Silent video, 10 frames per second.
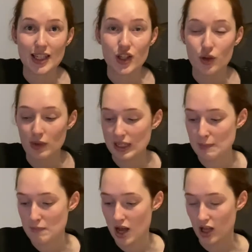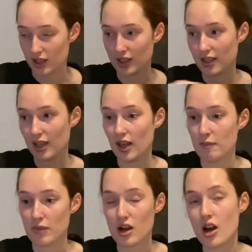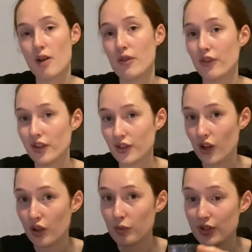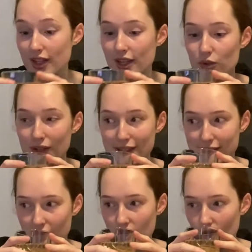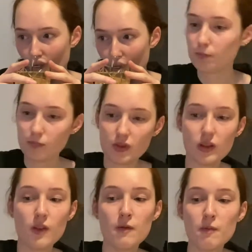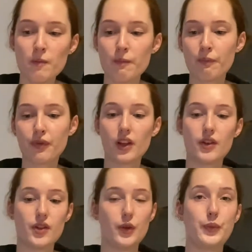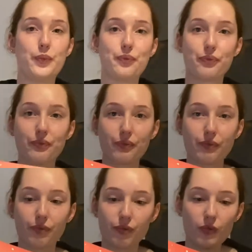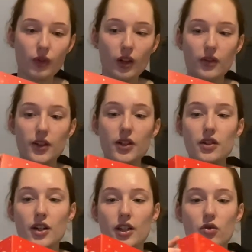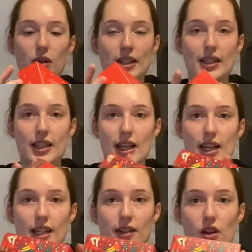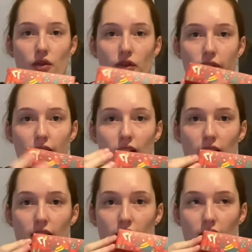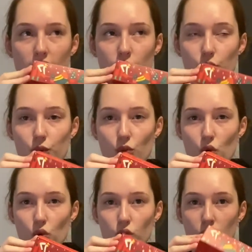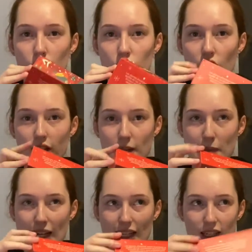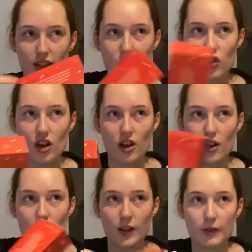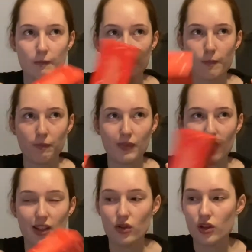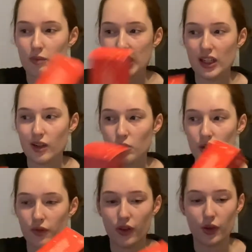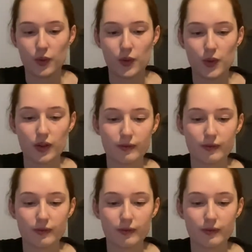doing the mask. But first going to open day 20. So this is day 20. It's a really small, tiny package it's going to be like one of those